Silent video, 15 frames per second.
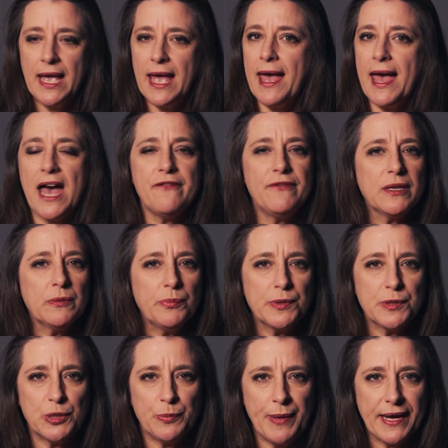having
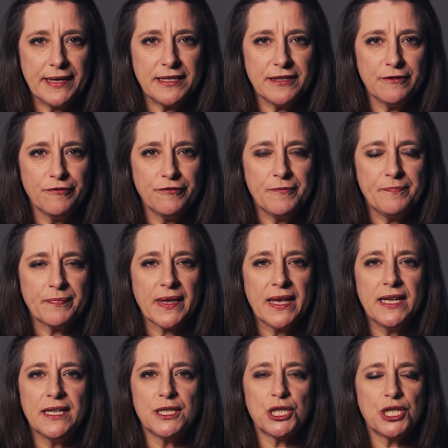perspective,
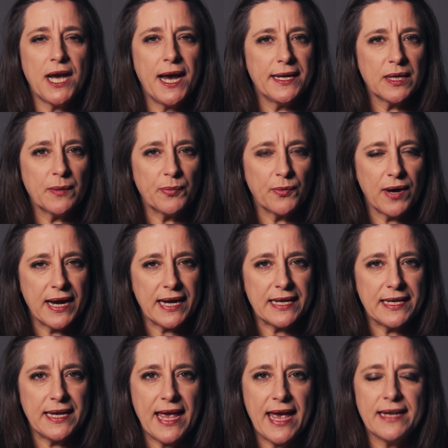shining
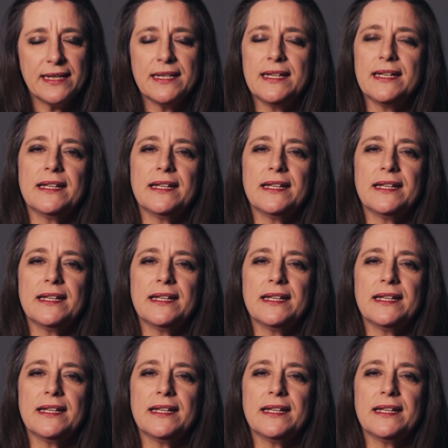brightly and